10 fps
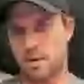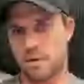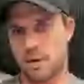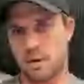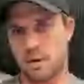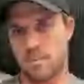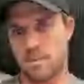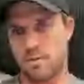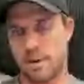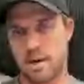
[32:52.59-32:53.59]
I think
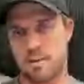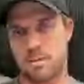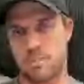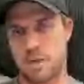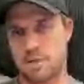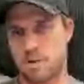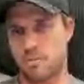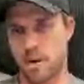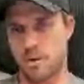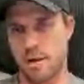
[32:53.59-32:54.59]
I've become a master of
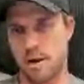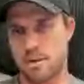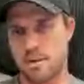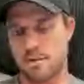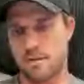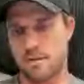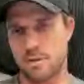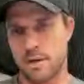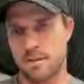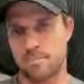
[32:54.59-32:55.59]
my own narrative,
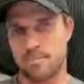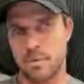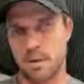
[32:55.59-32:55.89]
and